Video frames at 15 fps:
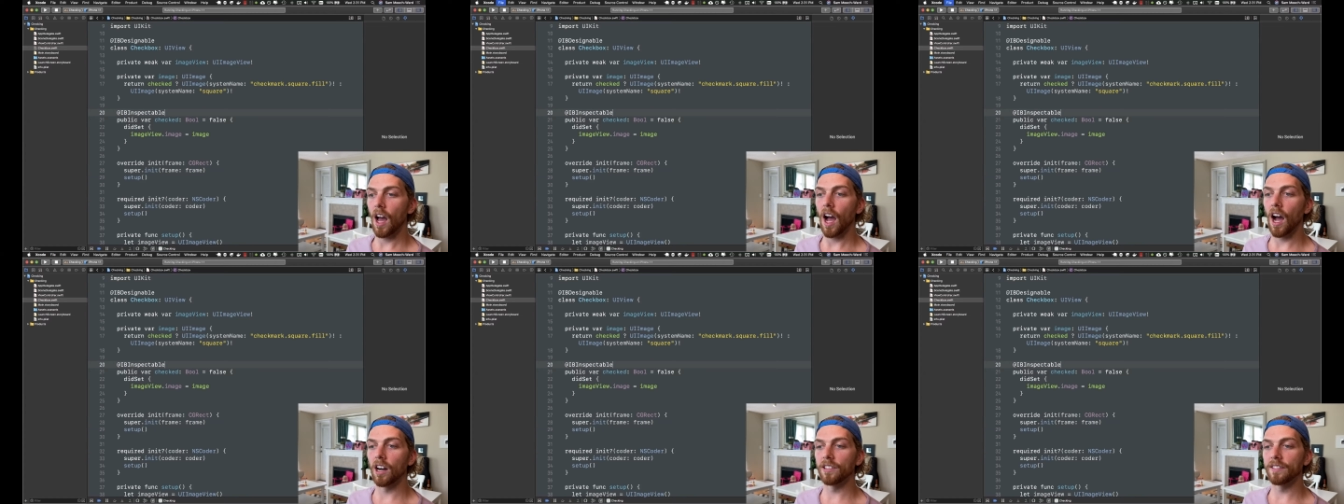
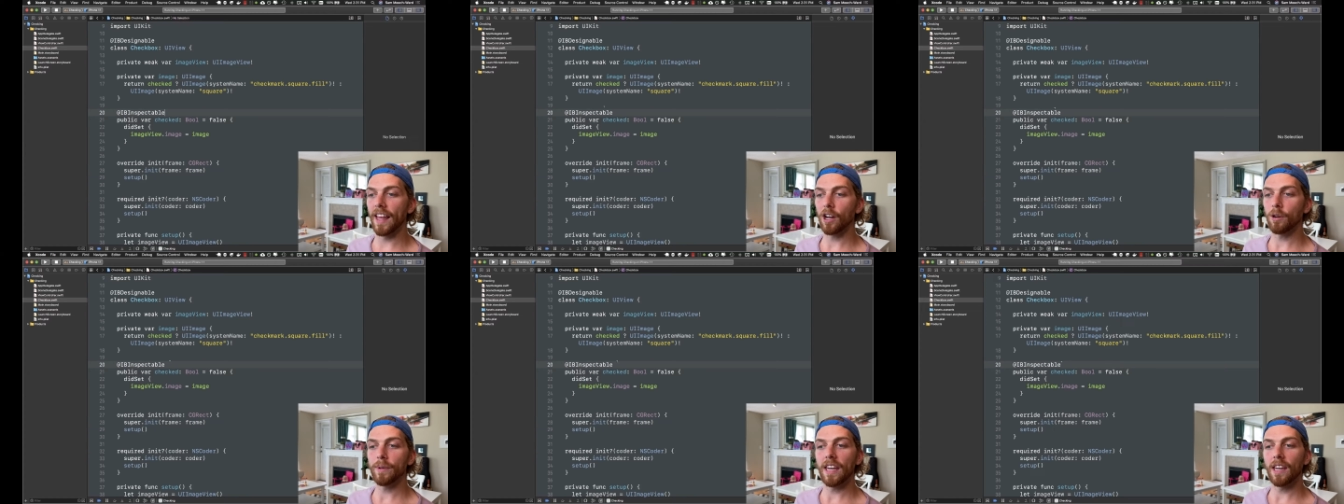I'll
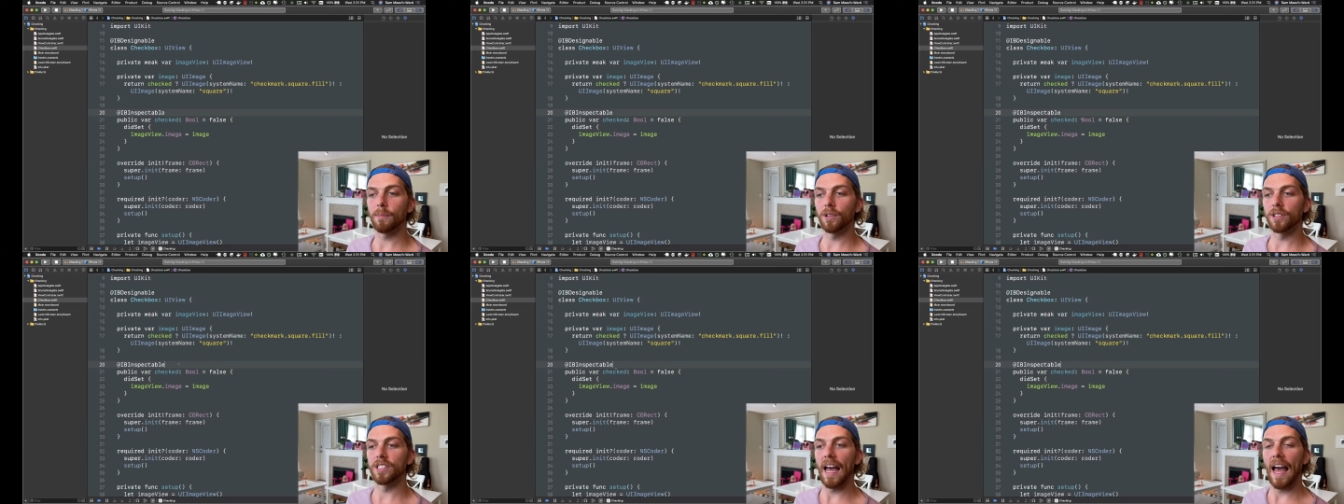now be
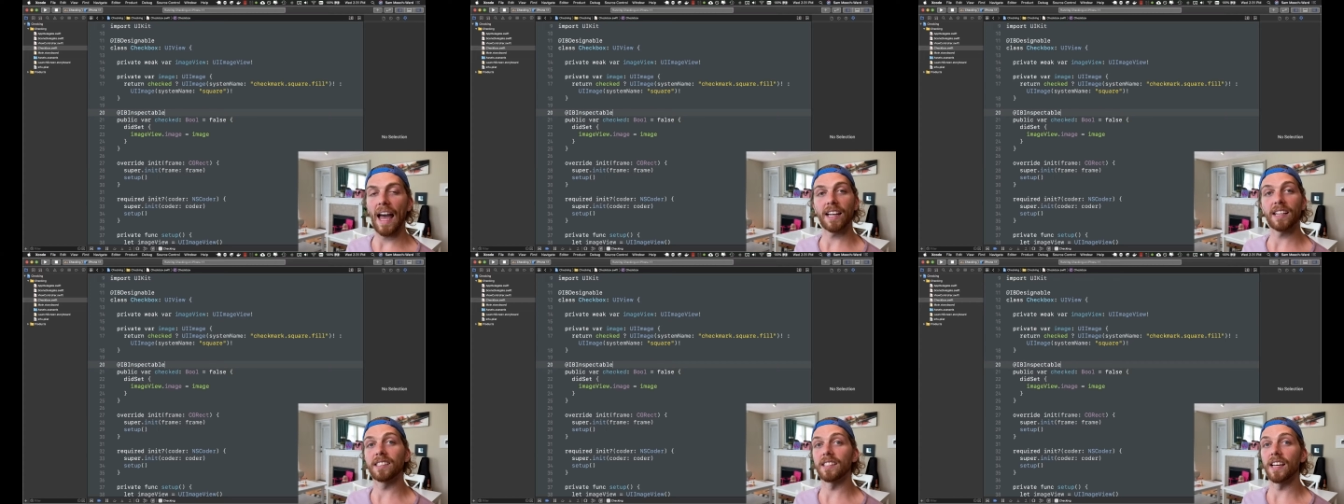able to
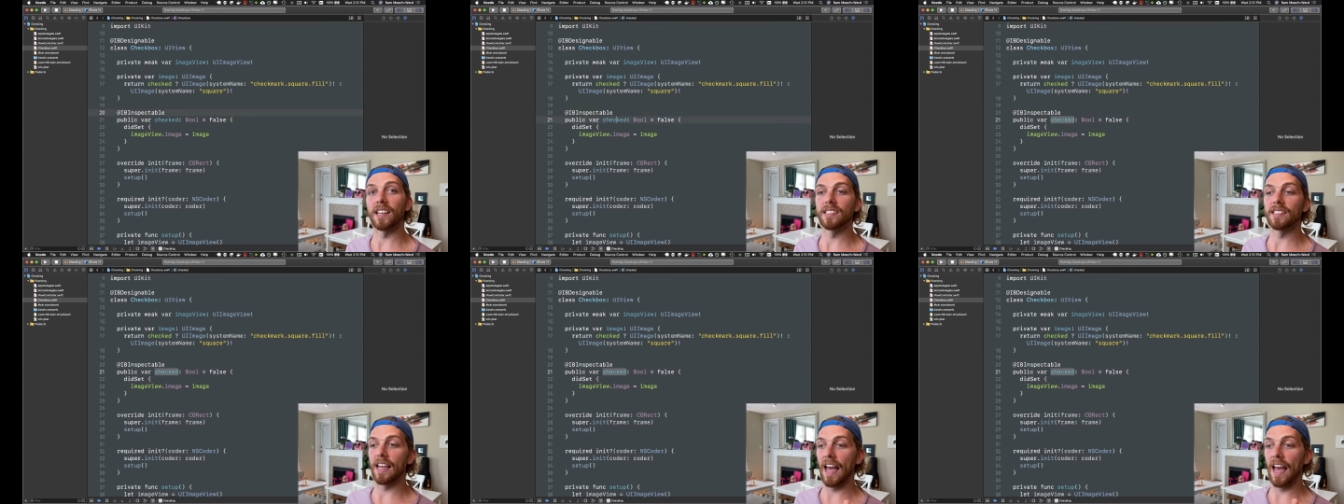access